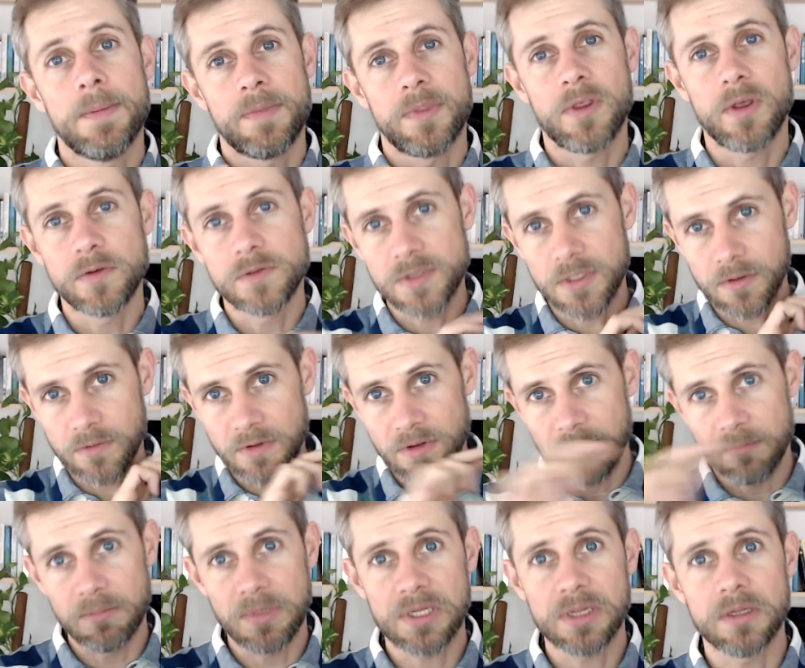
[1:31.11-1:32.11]
those that are in the
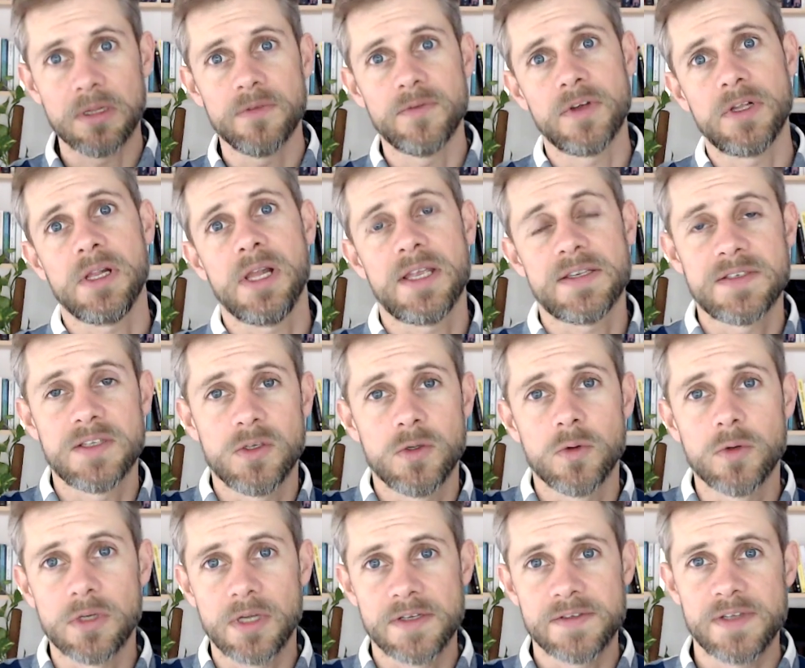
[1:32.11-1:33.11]
middle of a classic
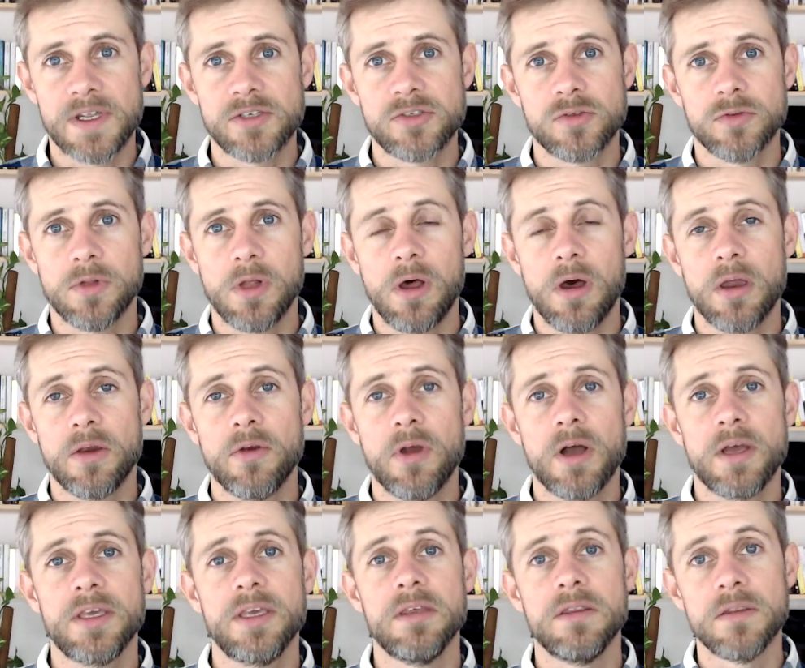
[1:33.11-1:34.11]
organizational
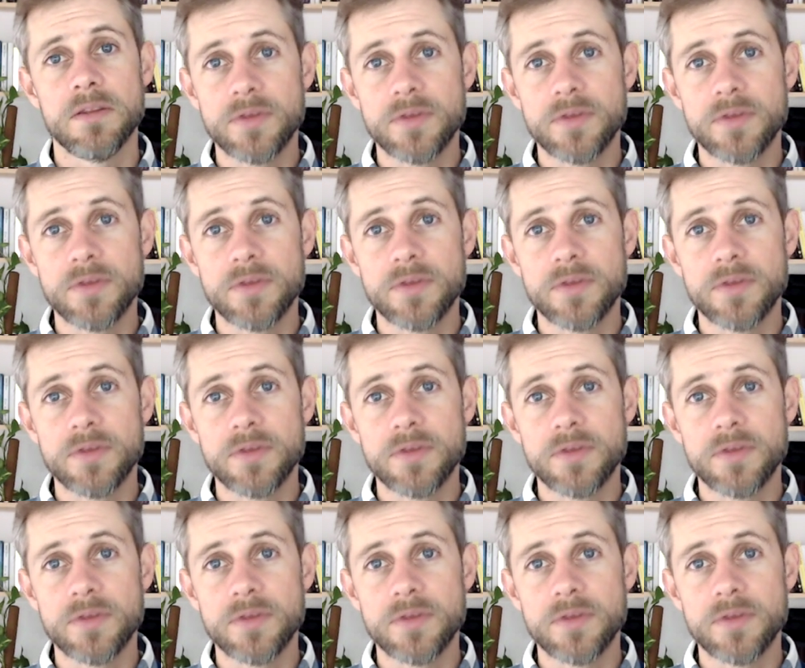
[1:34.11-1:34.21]
hierarchy.